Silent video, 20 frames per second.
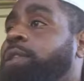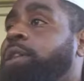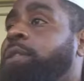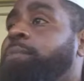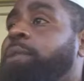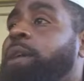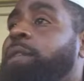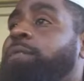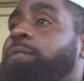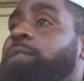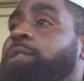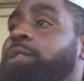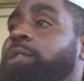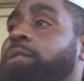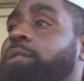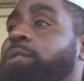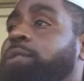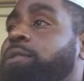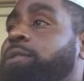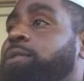Then he played for the
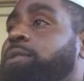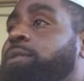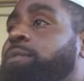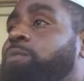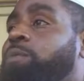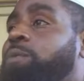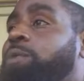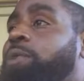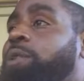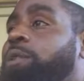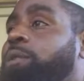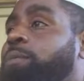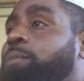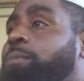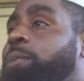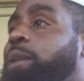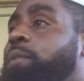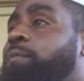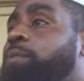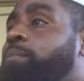Celtics. Wanted to
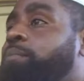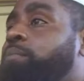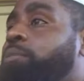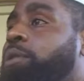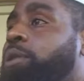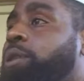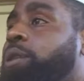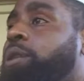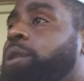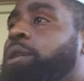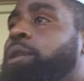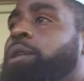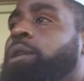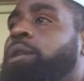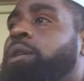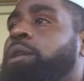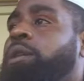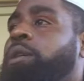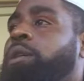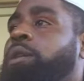play for Portland
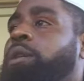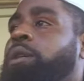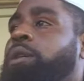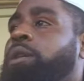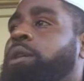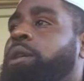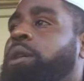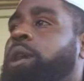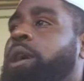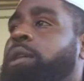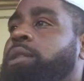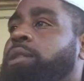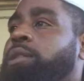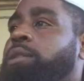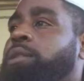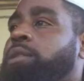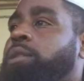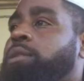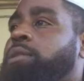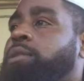after the
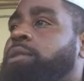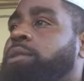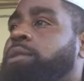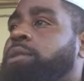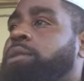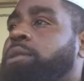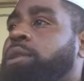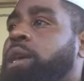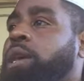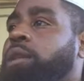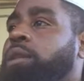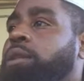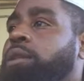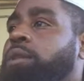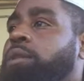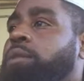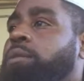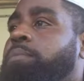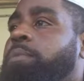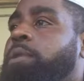Celtics. That
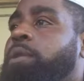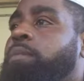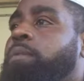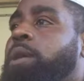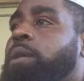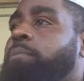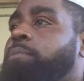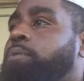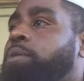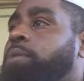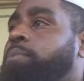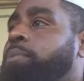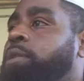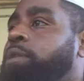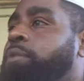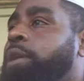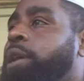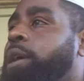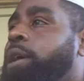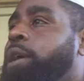dude, big white boy,
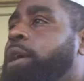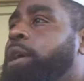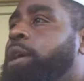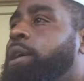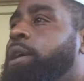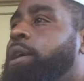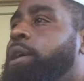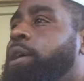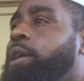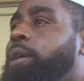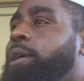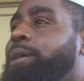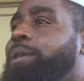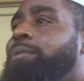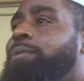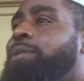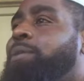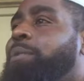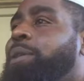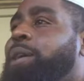big redhead.
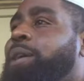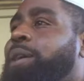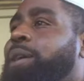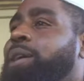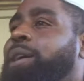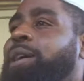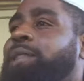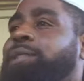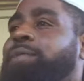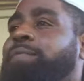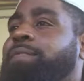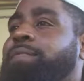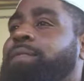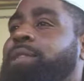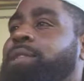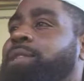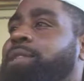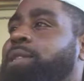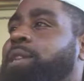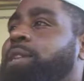Fuck, he got the
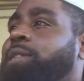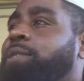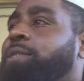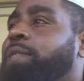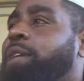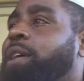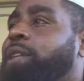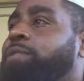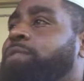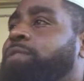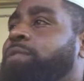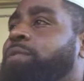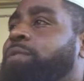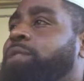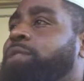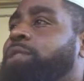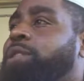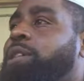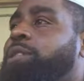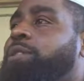distinctive ass
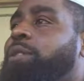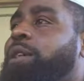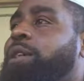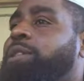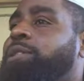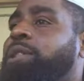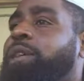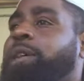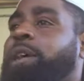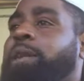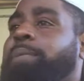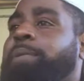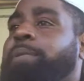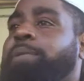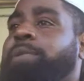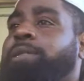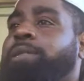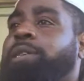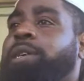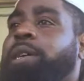voice. That's crazy. I can't
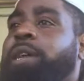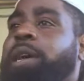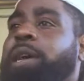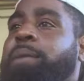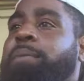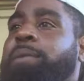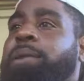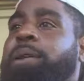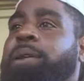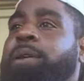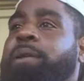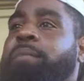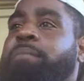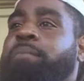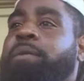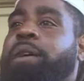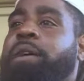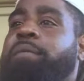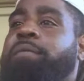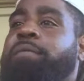remember his name right.
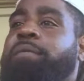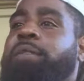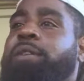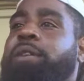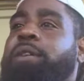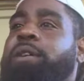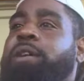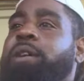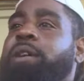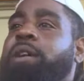Brain fart.